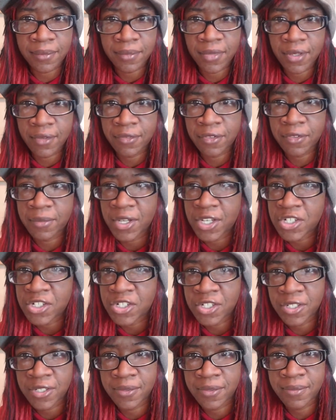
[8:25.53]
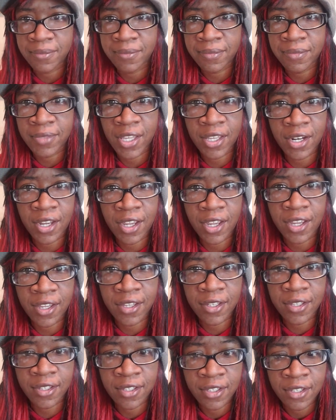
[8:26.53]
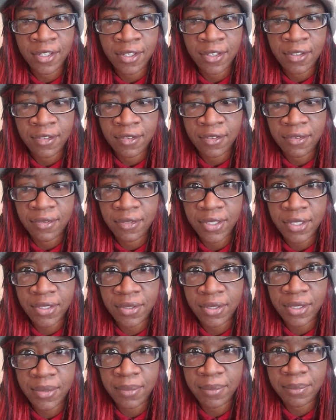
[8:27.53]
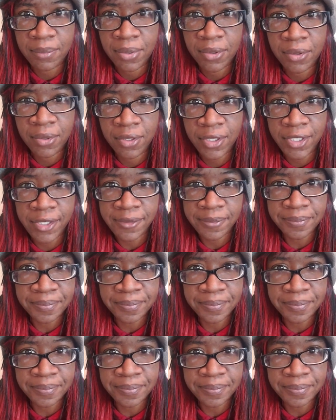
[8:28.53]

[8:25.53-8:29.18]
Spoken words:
information that I feel important.